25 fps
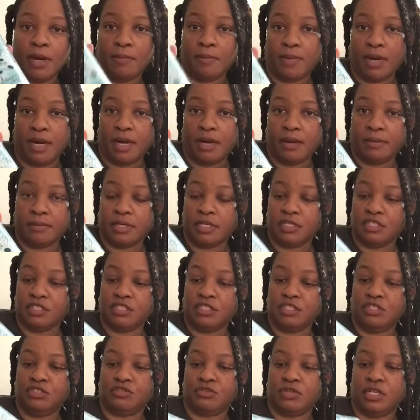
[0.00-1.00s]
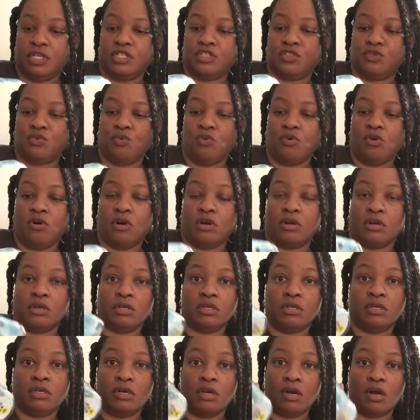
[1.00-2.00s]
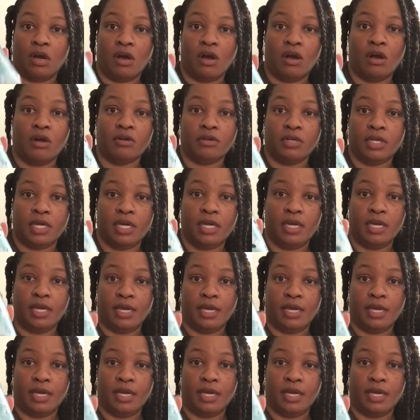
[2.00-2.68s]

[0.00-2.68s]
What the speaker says: mom because she drinks water all day,